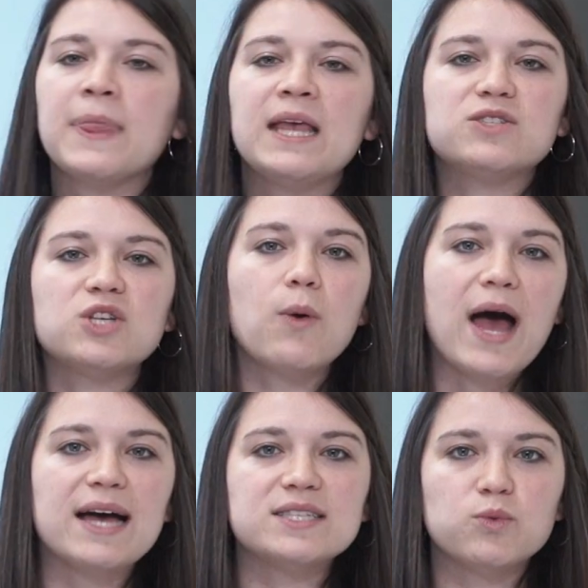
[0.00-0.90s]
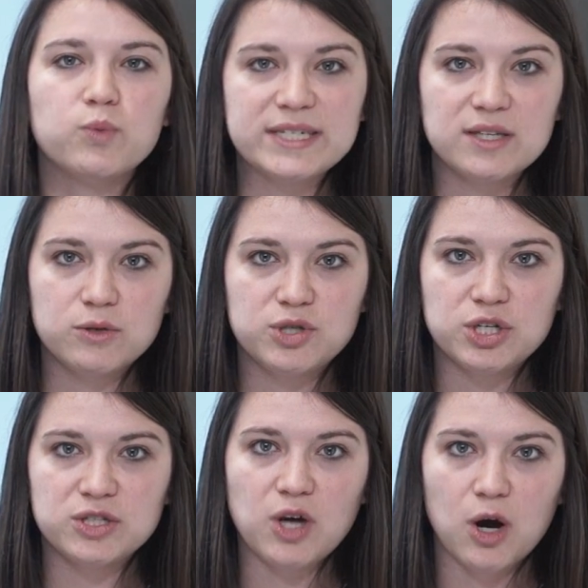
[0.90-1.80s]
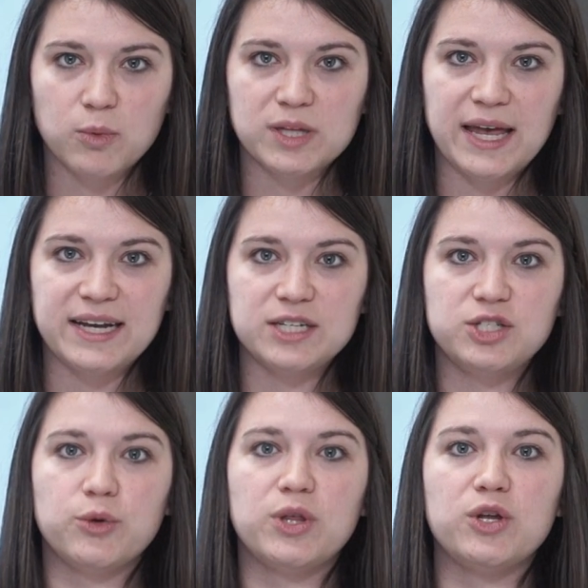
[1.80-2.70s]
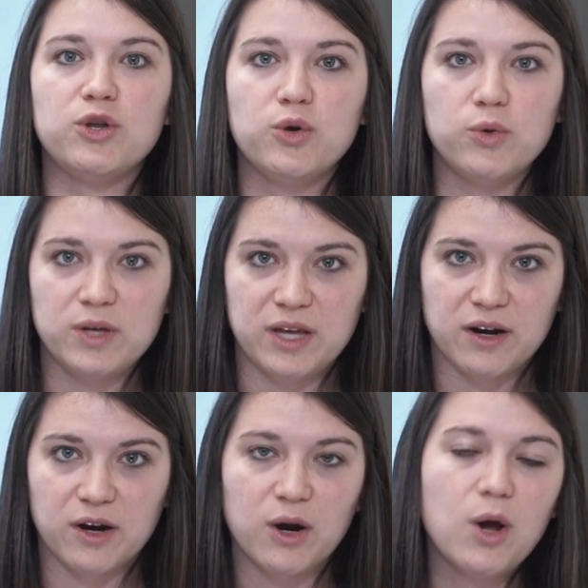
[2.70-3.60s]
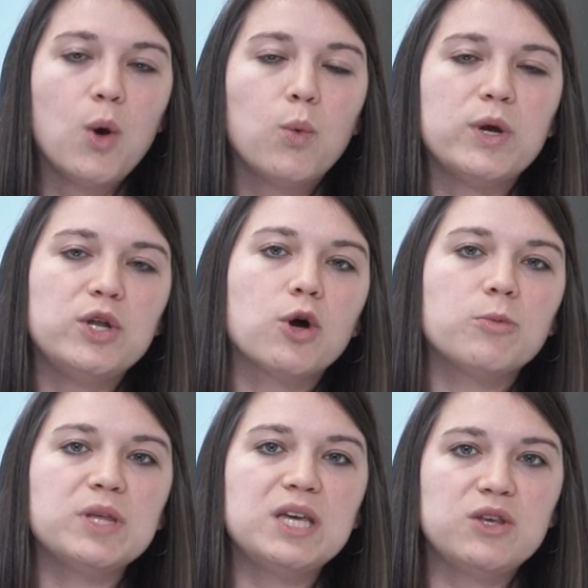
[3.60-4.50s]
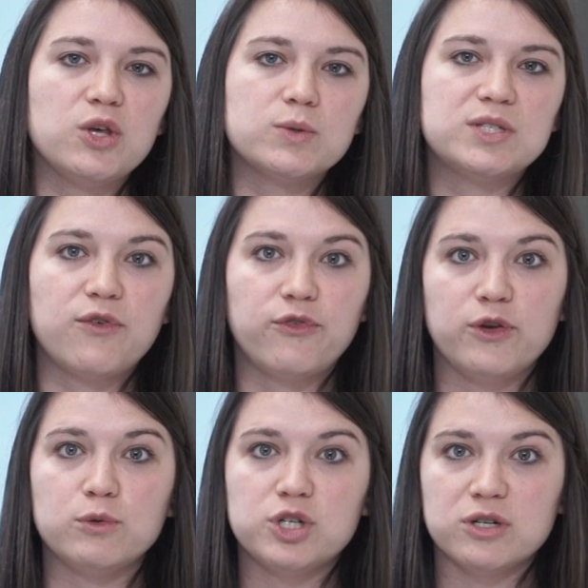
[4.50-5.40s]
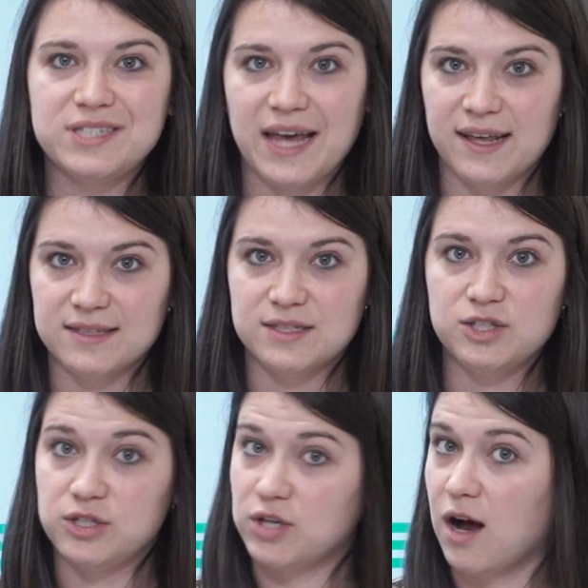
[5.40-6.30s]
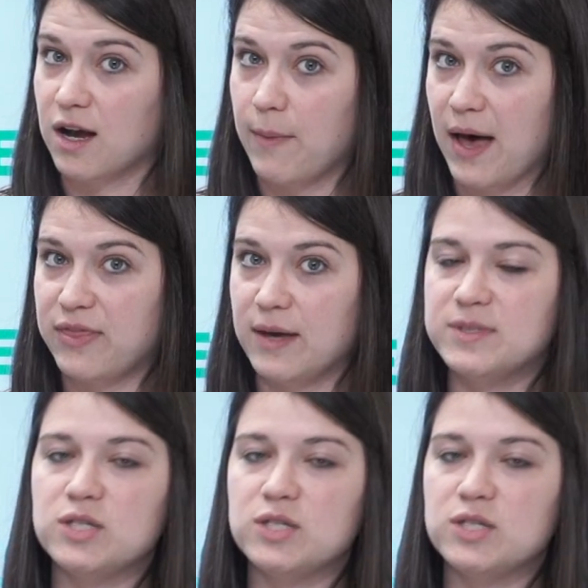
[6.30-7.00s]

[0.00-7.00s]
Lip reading: so as resolutions are related to the new year, we normally use the future tense to talk about them.